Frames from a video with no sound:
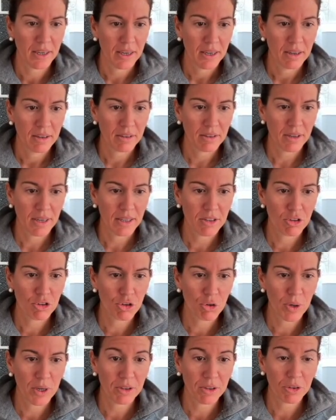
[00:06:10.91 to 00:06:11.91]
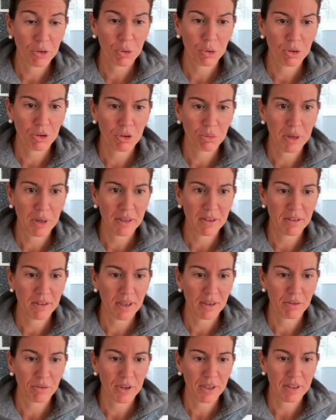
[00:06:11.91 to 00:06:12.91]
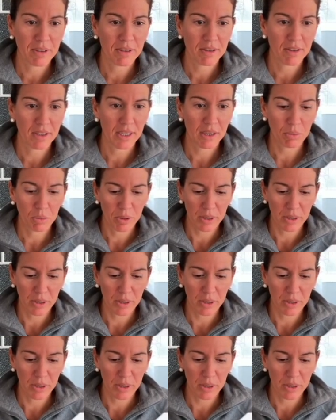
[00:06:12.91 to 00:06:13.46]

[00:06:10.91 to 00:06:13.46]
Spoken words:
So let's try and talk to myself and see what